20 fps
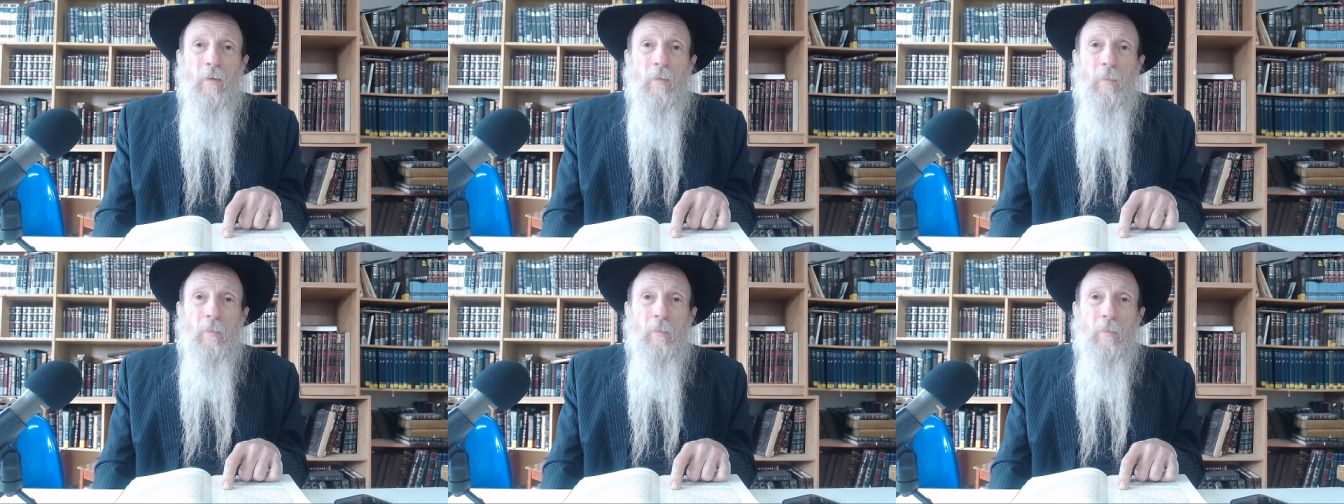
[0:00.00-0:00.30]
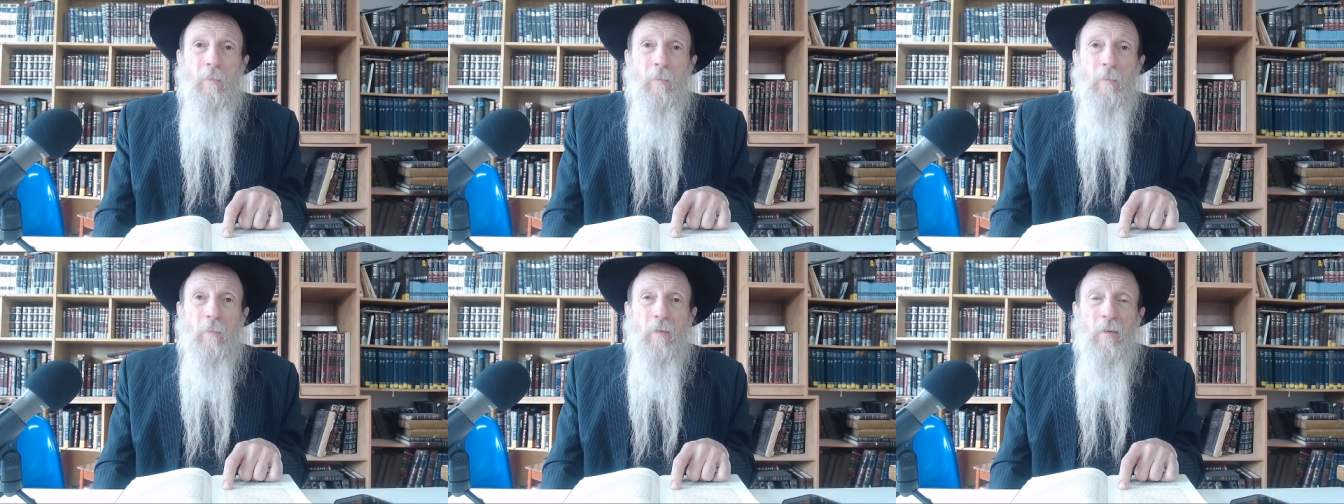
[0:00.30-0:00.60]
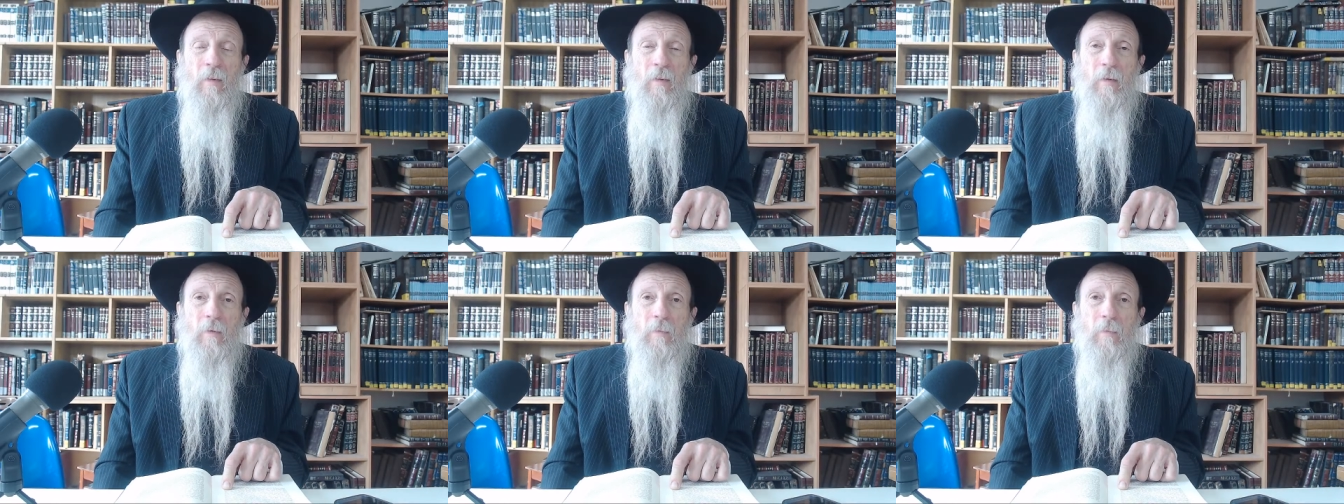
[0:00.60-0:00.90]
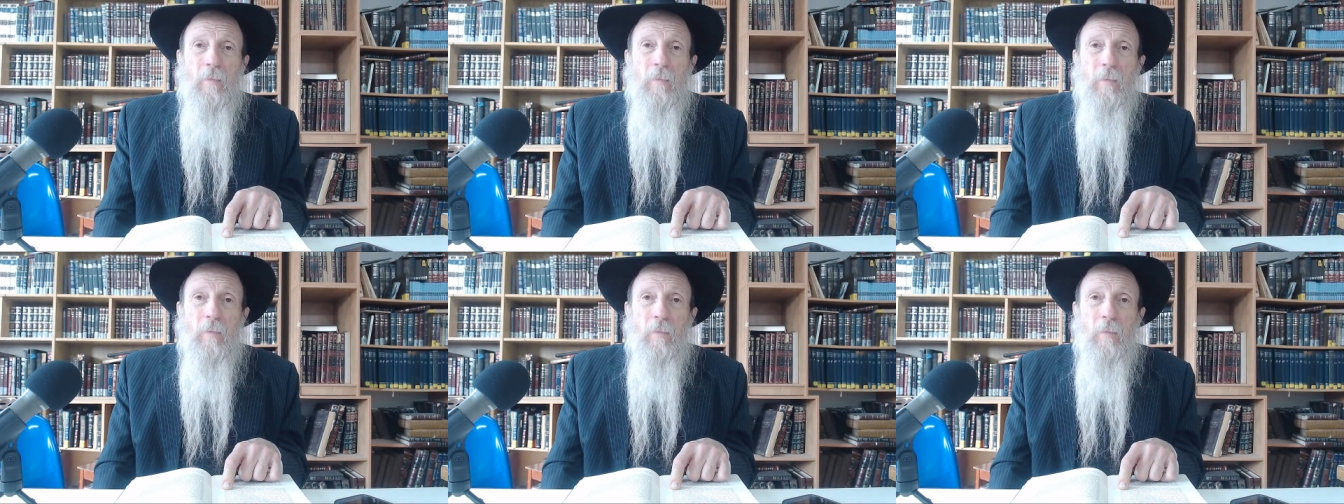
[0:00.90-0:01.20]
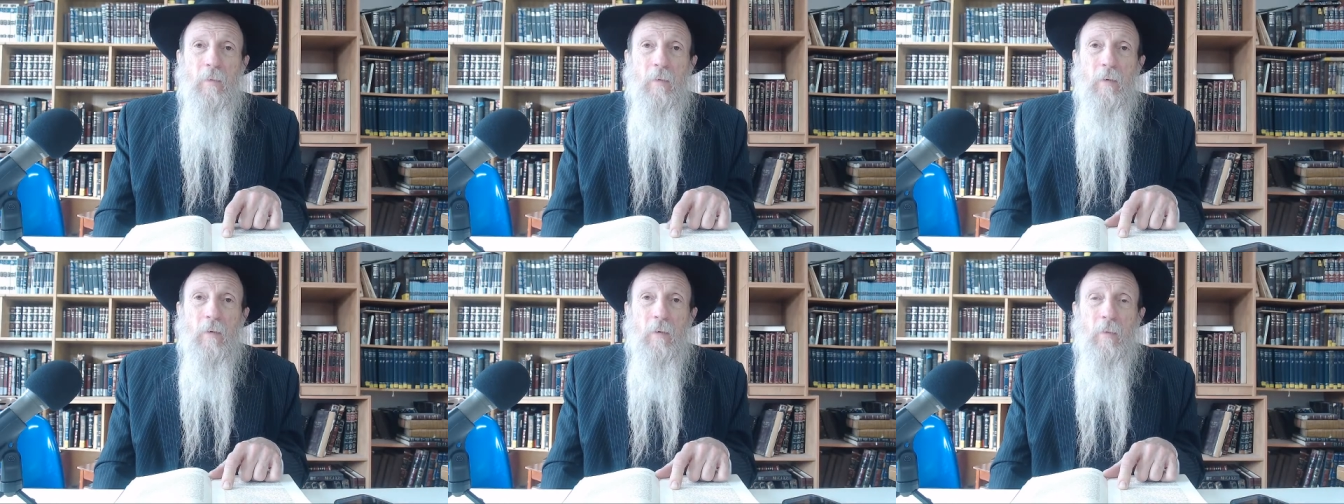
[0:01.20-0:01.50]
is just uh,
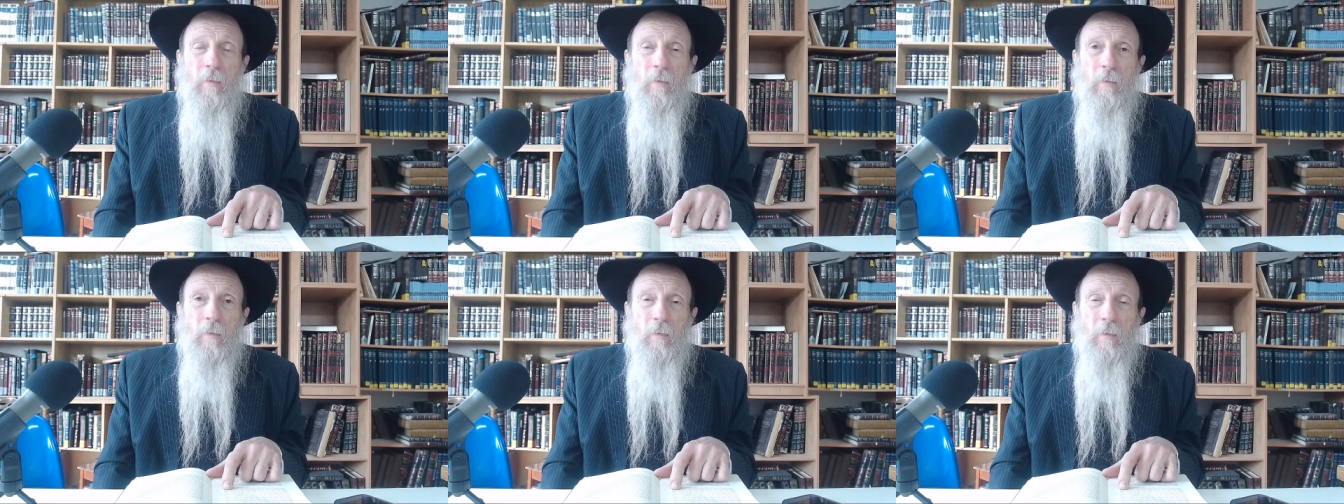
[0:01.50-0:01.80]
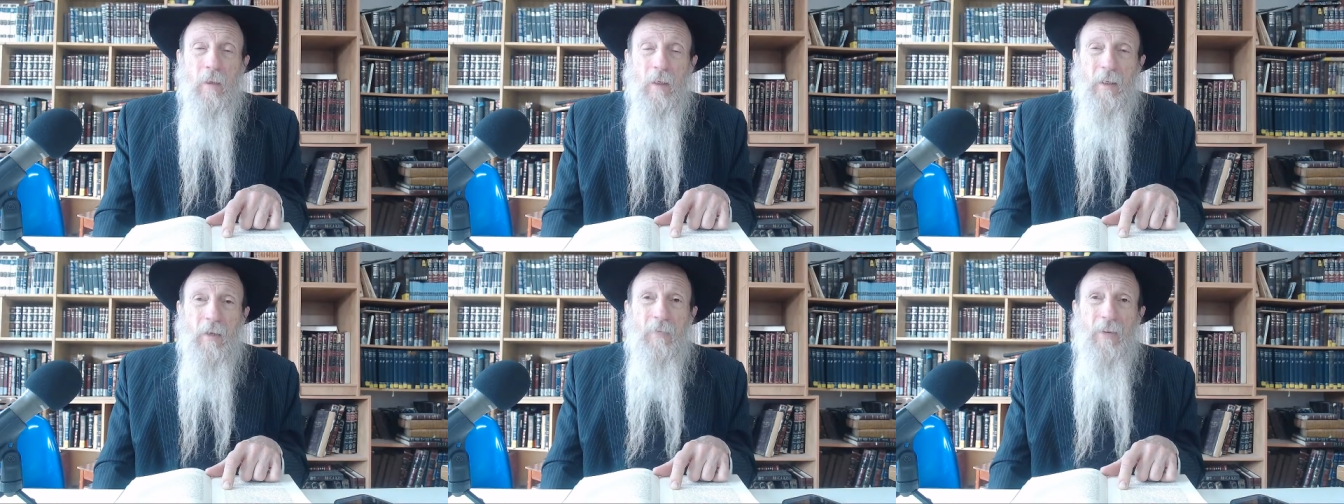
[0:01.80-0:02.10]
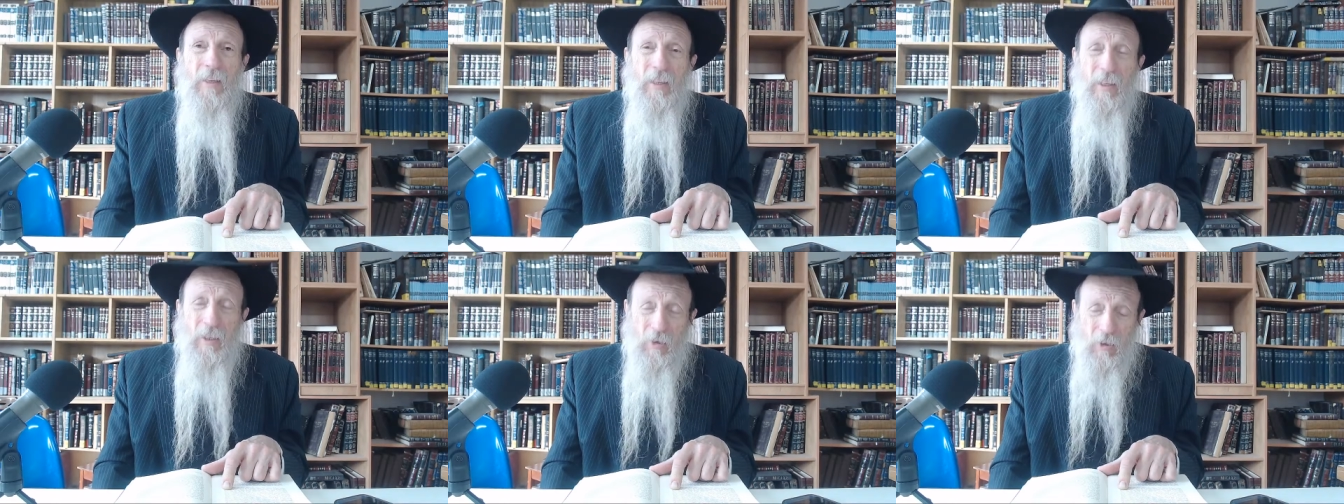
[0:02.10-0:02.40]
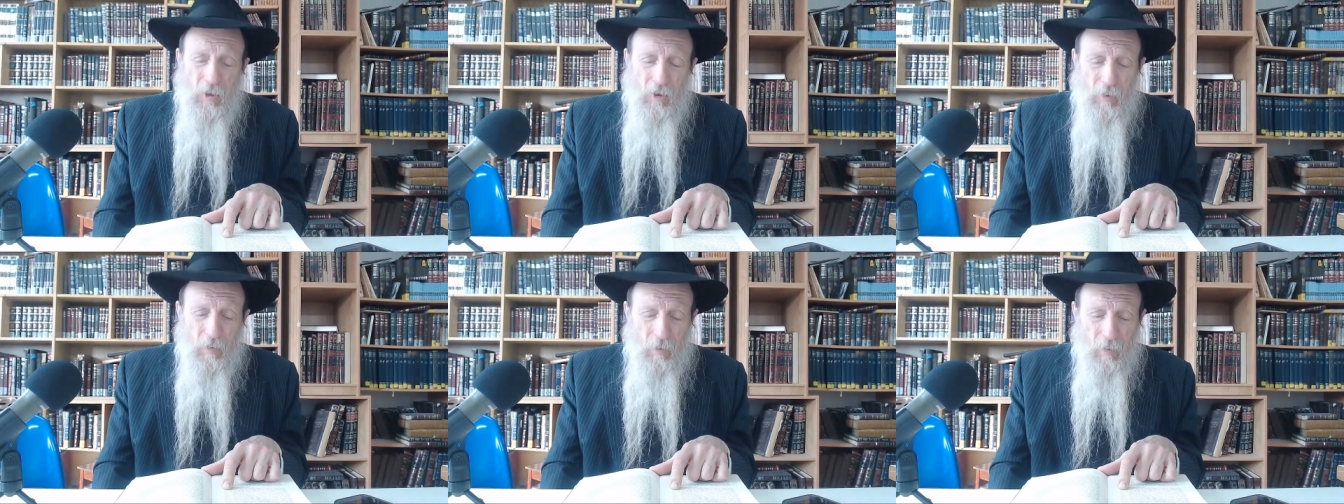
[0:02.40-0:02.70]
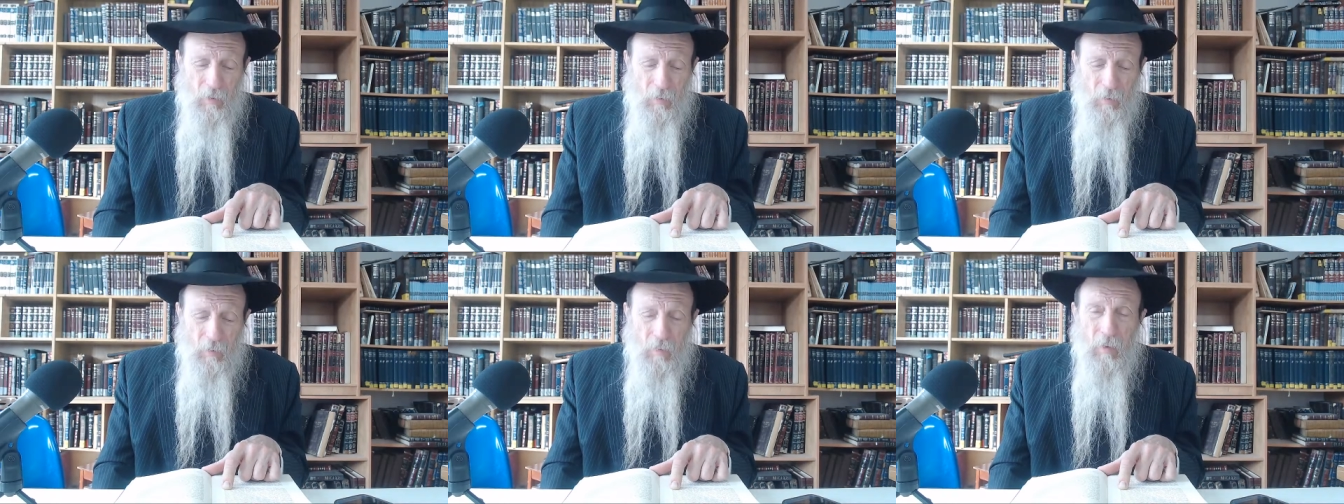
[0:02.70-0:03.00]
convenience. It's convenience.
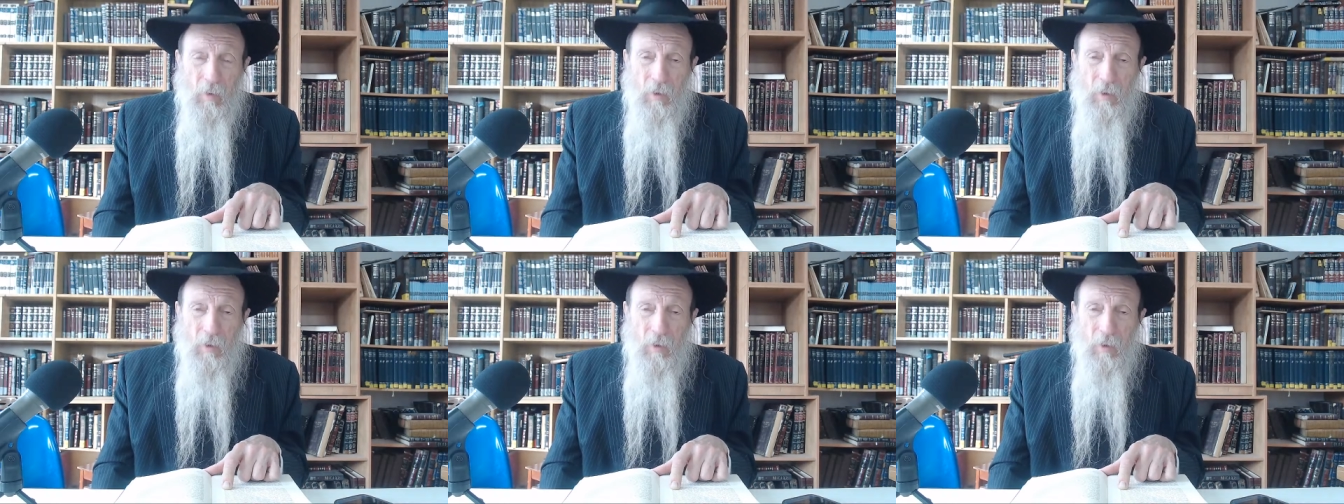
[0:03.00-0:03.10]
It's